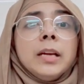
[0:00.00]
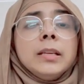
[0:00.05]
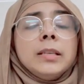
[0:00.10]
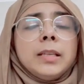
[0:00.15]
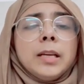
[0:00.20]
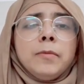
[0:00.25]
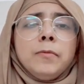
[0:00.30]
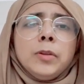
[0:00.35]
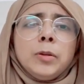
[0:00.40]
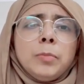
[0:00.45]

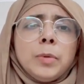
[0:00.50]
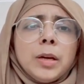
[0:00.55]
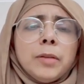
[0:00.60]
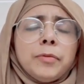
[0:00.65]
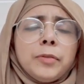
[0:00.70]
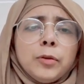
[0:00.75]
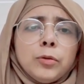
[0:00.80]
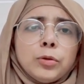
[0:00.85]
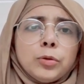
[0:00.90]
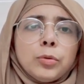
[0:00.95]
Same with
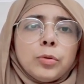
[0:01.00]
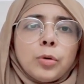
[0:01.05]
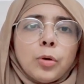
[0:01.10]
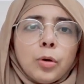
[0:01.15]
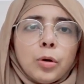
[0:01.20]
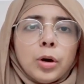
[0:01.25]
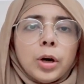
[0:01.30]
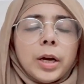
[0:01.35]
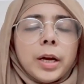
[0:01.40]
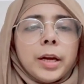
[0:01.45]
if you do
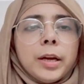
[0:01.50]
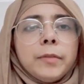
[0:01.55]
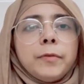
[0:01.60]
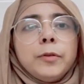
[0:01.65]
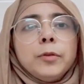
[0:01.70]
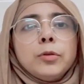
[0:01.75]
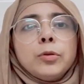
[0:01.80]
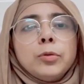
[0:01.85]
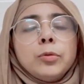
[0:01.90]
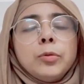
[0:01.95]

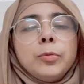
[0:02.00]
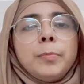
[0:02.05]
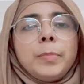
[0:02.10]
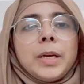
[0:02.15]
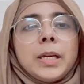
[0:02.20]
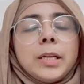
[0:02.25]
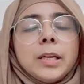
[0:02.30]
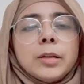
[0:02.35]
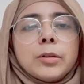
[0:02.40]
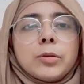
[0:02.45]

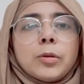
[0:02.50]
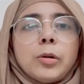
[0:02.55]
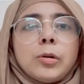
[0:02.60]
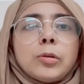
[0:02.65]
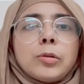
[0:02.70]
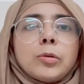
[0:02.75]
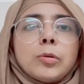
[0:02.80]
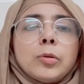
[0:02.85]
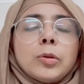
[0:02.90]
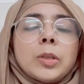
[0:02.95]
BDS
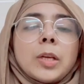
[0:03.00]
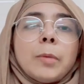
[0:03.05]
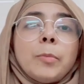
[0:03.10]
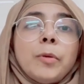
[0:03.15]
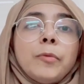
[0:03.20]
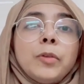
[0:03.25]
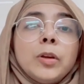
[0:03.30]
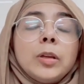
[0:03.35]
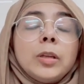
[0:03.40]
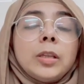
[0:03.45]
also, some
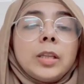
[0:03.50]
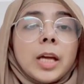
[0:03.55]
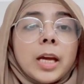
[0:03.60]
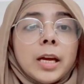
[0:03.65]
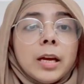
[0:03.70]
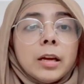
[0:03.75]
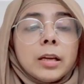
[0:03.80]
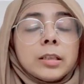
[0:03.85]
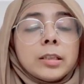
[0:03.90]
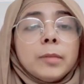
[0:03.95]
of
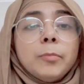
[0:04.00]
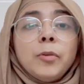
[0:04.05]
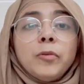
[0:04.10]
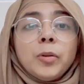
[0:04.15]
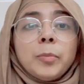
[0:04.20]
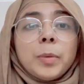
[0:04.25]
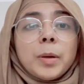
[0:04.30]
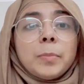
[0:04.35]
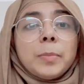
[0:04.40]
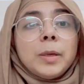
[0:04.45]

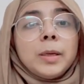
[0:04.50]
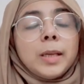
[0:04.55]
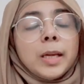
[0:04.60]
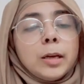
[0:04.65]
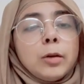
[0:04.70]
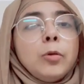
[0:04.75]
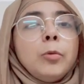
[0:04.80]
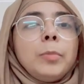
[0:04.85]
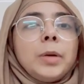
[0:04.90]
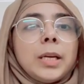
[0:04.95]
the people
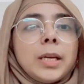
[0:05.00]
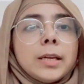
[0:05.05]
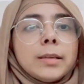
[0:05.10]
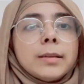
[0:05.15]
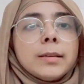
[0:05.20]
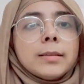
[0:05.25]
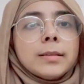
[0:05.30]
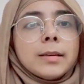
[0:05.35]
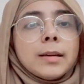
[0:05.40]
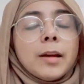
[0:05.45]
think no,
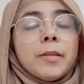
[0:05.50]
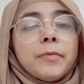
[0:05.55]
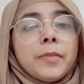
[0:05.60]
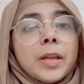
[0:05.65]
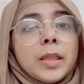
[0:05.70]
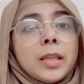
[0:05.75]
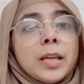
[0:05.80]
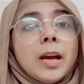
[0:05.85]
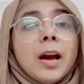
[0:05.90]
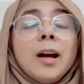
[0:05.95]
BDS is enough
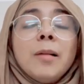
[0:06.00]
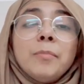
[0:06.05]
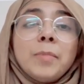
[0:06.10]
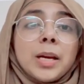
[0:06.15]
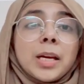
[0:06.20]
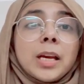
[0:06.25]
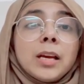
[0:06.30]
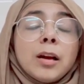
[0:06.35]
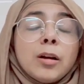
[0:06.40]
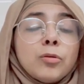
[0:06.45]
and they are
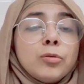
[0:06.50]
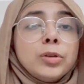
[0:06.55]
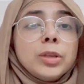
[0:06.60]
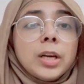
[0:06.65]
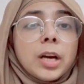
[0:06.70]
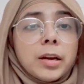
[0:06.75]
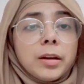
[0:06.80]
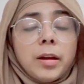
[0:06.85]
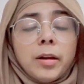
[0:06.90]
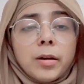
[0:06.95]
making a
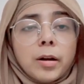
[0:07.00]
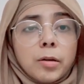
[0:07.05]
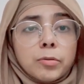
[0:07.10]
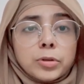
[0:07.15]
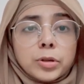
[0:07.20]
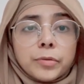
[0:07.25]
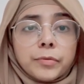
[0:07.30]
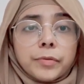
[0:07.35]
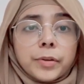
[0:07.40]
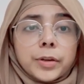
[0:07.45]
good career
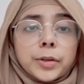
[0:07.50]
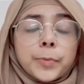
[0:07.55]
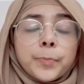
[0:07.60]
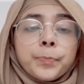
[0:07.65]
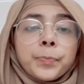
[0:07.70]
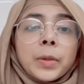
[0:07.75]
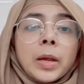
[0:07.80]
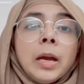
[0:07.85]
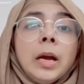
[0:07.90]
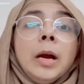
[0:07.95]
out of it.
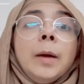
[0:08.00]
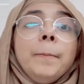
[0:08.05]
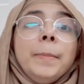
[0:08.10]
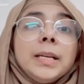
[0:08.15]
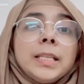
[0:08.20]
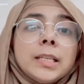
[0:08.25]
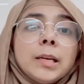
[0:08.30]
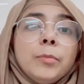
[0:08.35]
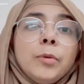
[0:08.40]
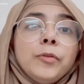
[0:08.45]

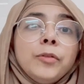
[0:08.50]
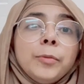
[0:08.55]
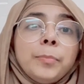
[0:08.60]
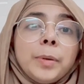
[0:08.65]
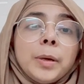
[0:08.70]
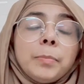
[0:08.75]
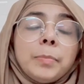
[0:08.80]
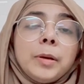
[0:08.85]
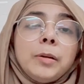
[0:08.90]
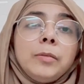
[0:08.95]
But some of the
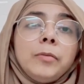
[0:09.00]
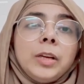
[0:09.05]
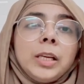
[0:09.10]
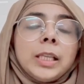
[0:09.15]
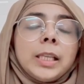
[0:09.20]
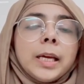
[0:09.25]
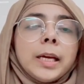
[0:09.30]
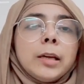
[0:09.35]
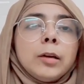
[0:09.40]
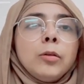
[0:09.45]
people
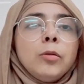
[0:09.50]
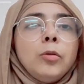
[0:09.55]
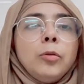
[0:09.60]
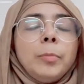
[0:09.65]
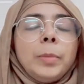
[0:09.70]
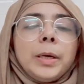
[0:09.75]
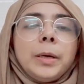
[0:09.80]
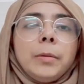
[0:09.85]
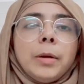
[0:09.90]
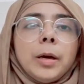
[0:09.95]
will think no,
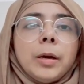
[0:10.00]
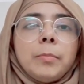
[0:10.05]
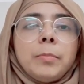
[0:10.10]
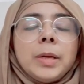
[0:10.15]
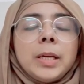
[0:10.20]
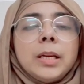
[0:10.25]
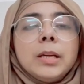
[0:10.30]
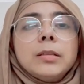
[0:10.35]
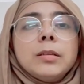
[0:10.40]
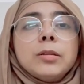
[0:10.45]
but
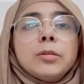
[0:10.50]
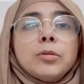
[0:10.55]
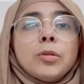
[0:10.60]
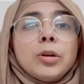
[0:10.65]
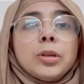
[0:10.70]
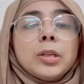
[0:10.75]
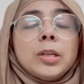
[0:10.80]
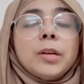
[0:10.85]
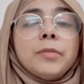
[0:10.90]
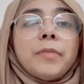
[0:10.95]
BDS is
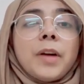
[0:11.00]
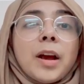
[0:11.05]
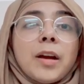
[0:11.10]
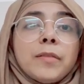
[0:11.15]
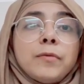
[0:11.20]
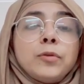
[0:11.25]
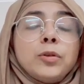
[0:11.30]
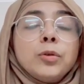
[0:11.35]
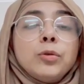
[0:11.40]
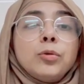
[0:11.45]
not enough. I
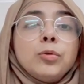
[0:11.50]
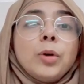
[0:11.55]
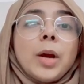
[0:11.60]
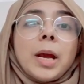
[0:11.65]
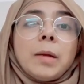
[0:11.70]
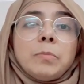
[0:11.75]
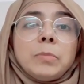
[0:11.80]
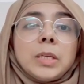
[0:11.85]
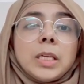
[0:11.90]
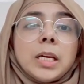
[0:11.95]
have to do
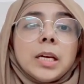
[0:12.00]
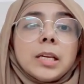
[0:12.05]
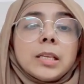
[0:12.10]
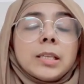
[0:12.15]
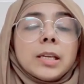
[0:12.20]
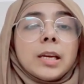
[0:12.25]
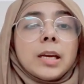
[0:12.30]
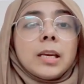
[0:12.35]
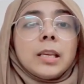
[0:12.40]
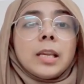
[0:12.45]

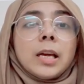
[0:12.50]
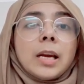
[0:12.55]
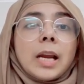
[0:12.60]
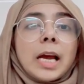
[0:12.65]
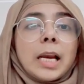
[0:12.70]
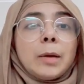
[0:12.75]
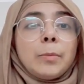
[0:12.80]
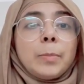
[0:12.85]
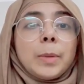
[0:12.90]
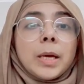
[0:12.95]
MDS and then
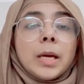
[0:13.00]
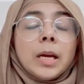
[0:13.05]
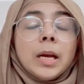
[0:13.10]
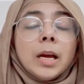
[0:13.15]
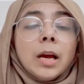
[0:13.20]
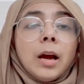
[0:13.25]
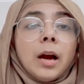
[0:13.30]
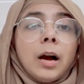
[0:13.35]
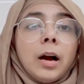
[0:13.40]
I'll be